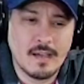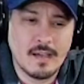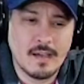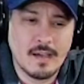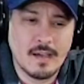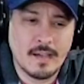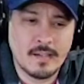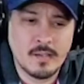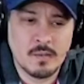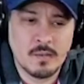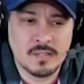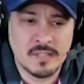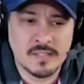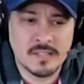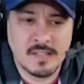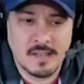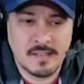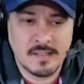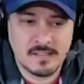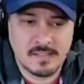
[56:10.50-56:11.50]
I know
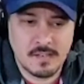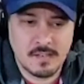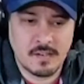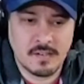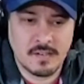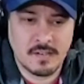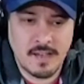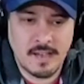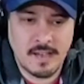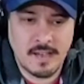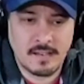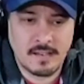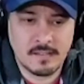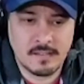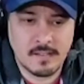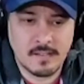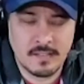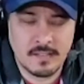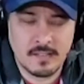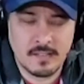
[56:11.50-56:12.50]
since I started adding
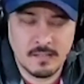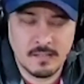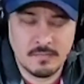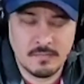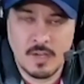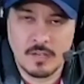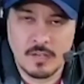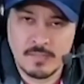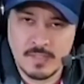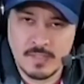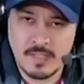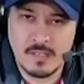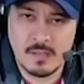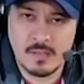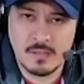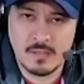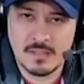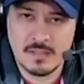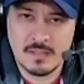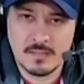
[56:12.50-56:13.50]
like the vlog
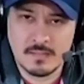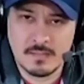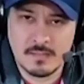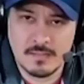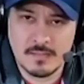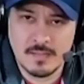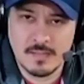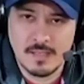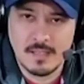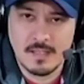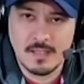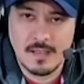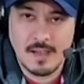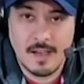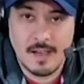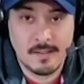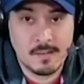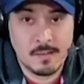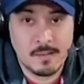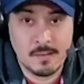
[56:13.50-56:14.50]
videos,
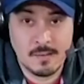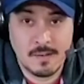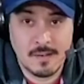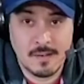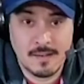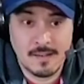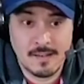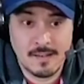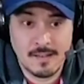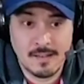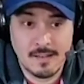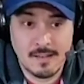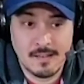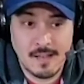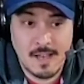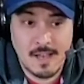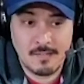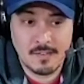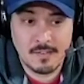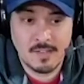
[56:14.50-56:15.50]
I know
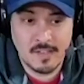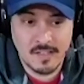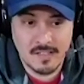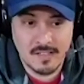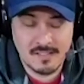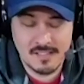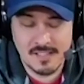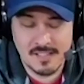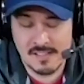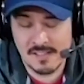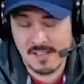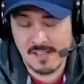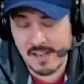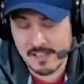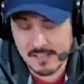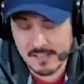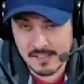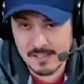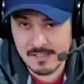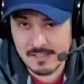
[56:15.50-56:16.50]
having like consistent
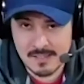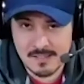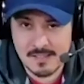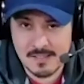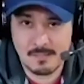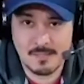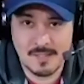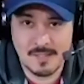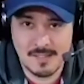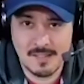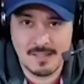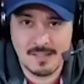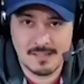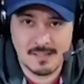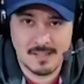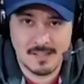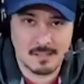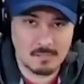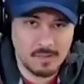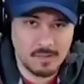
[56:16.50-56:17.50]
ideas is something
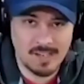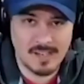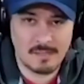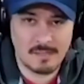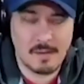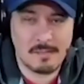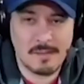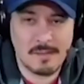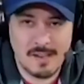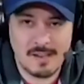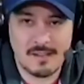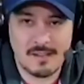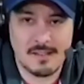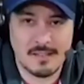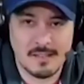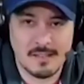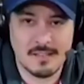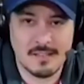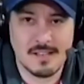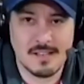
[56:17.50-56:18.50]
that's like weighing on my mind
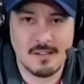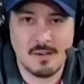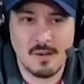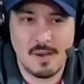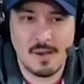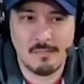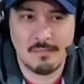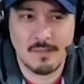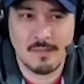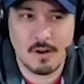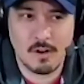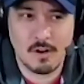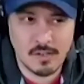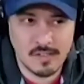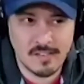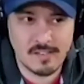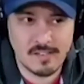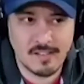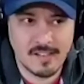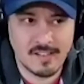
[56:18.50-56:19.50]
because I know I'm
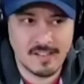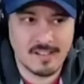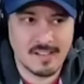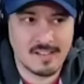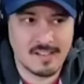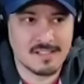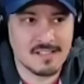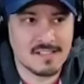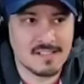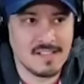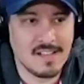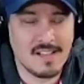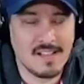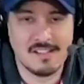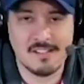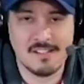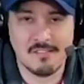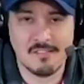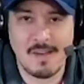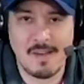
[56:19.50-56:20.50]
already like kind of to the
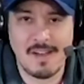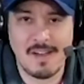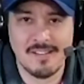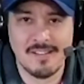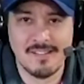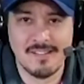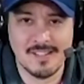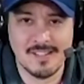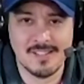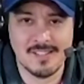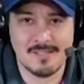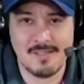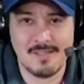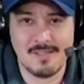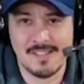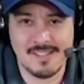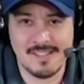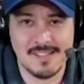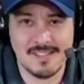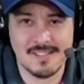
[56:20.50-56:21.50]
end of my list of
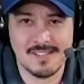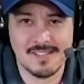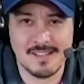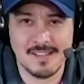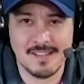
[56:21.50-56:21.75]
ideas.